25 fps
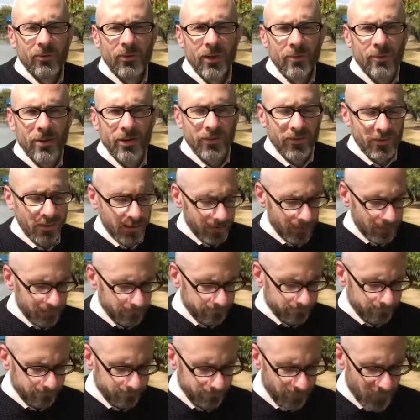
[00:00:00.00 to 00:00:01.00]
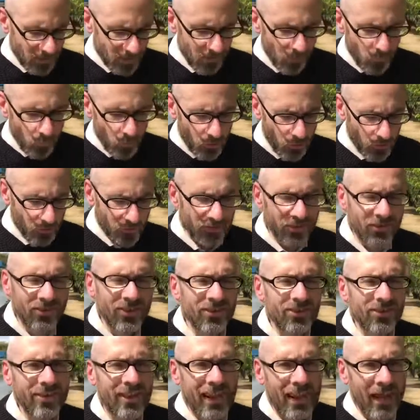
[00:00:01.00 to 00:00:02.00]
What am I saying? These
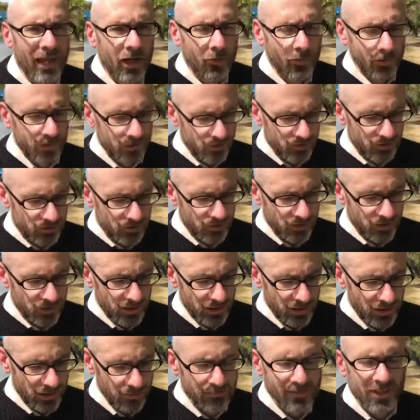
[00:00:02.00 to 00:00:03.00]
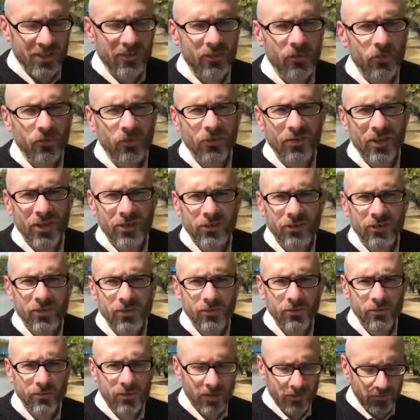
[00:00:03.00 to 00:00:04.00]
words, this language, it makes no
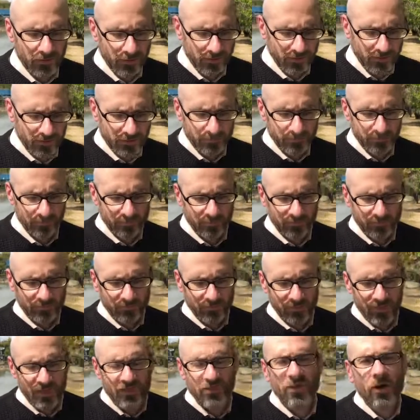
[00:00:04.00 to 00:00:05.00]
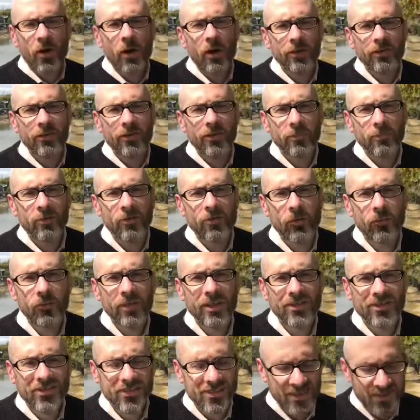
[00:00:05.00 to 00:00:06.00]
sense to you, does it? These concepts
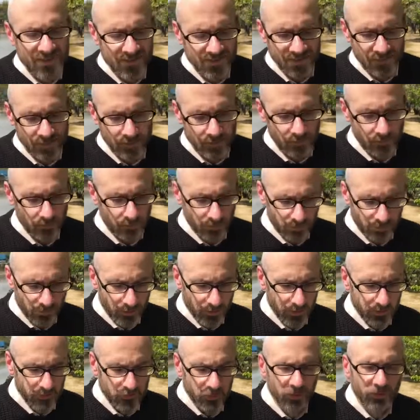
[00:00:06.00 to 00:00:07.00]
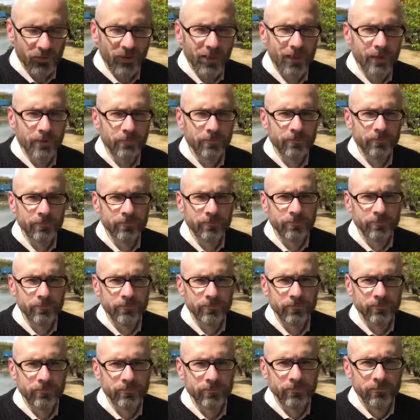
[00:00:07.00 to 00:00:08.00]
don't exist in your time, do they?
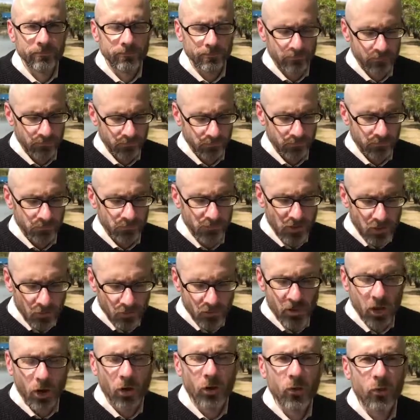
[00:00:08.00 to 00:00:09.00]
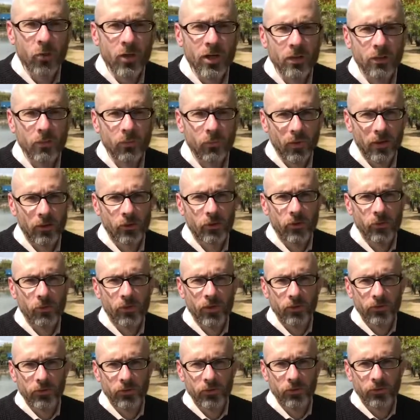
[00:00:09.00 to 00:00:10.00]
You go where
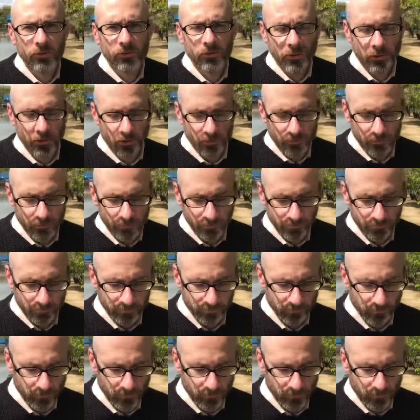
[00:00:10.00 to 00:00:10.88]
you are told to go.